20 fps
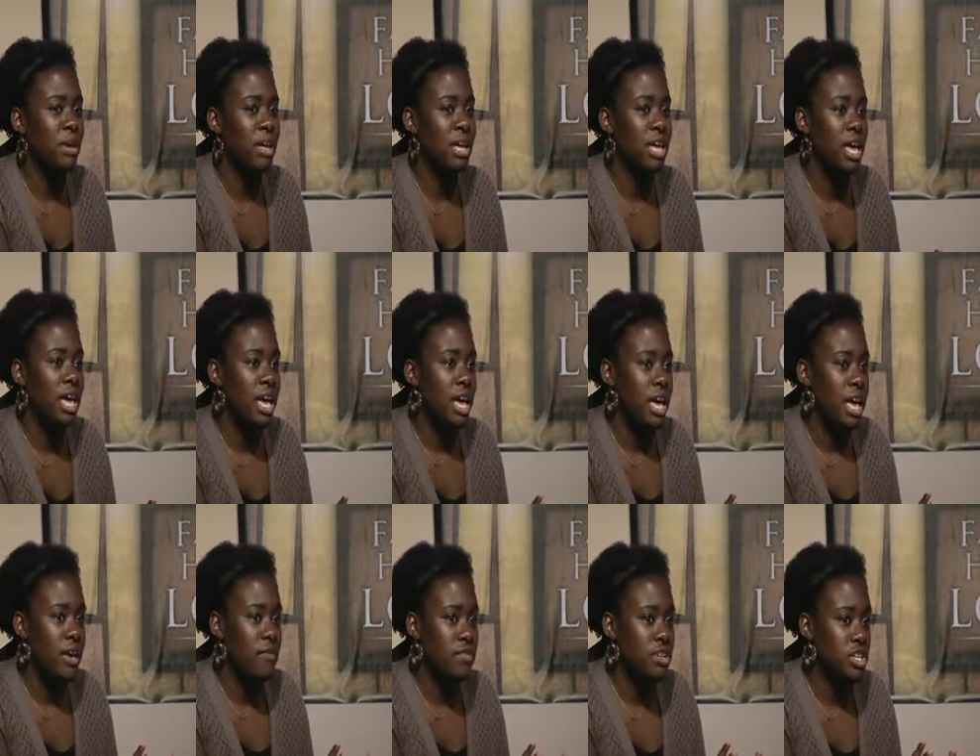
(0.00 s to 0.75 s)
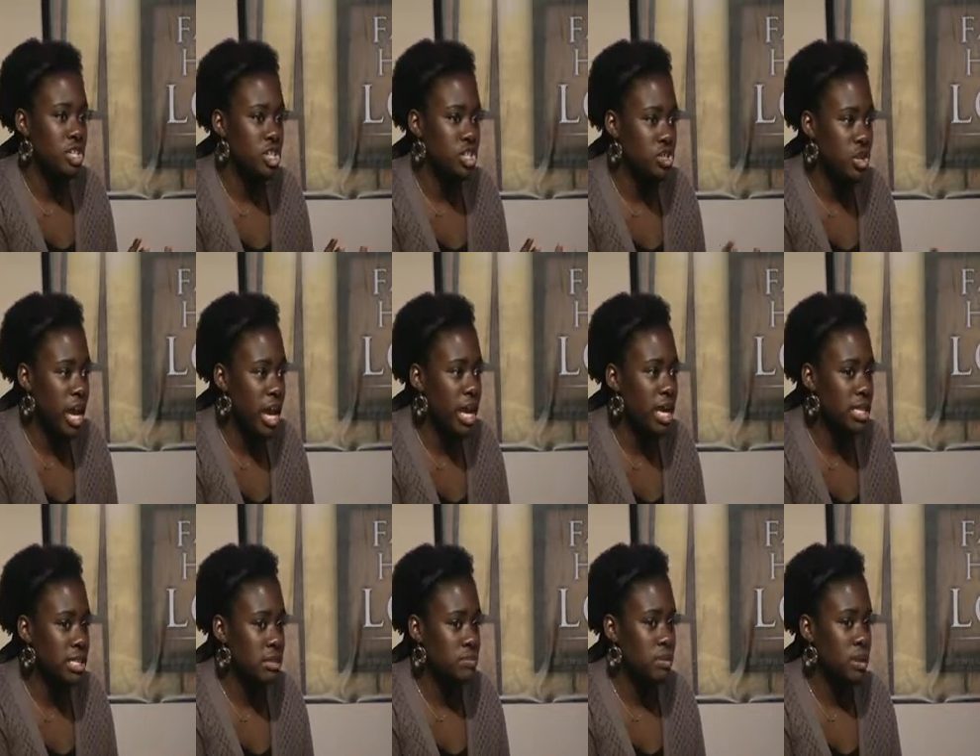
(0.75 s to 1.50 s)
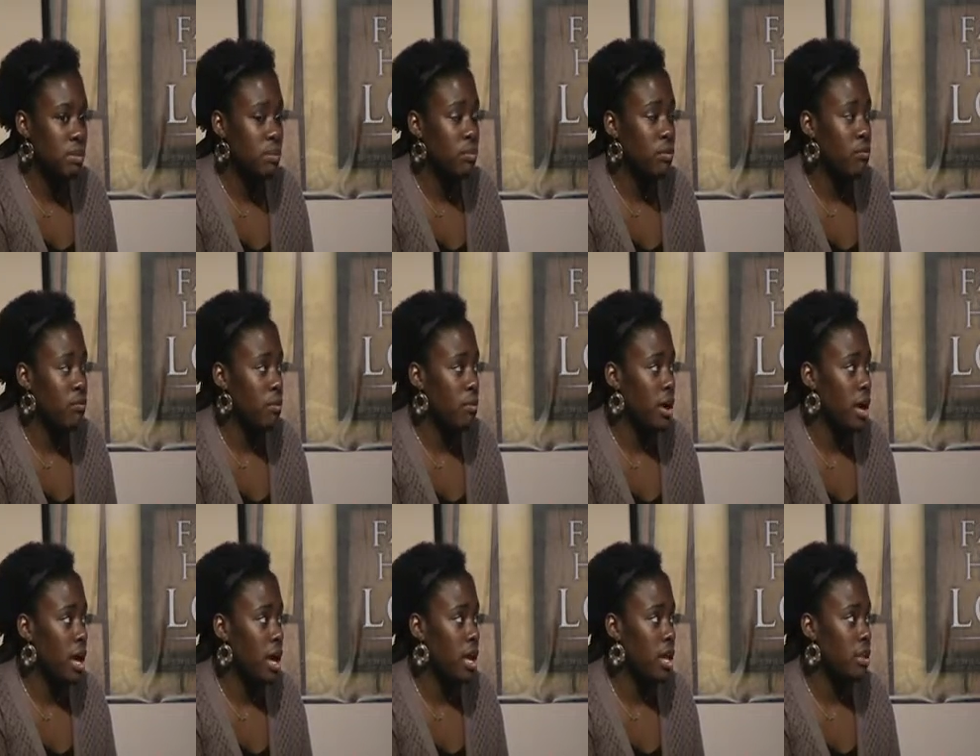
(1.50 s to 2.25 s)
But if it distracts people
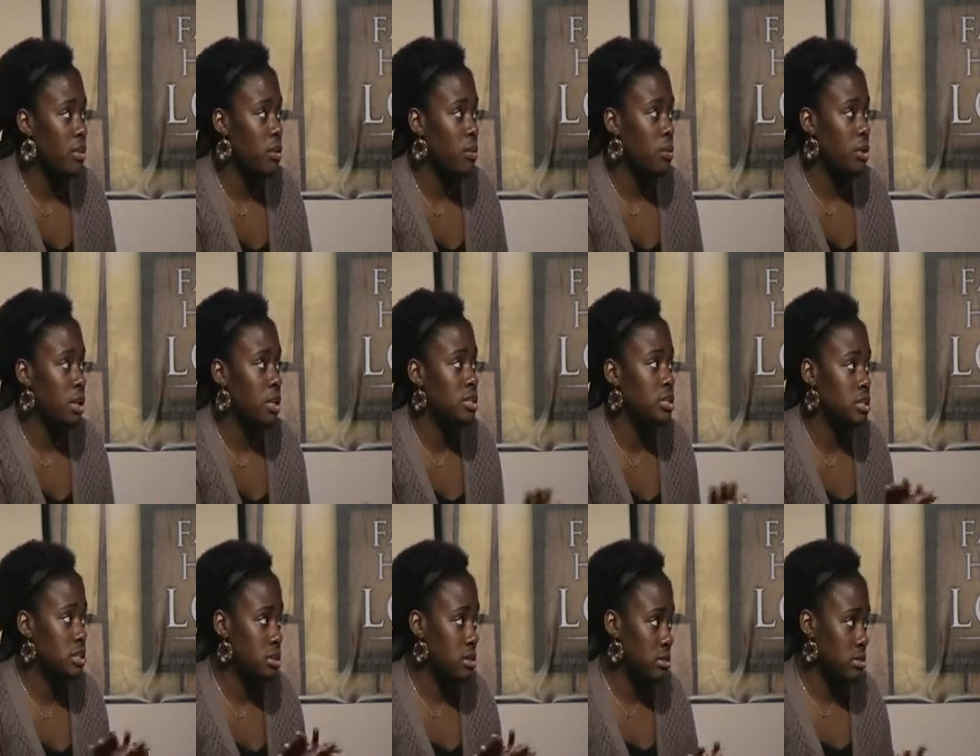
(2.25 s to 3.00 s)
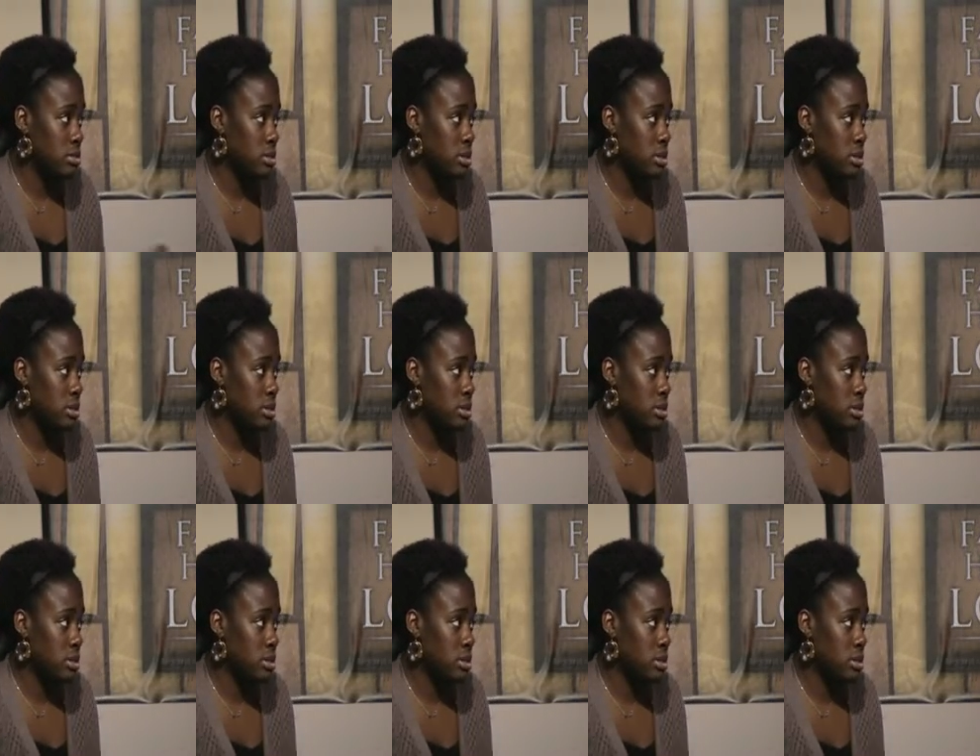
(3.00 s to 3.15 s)
from God, then we need to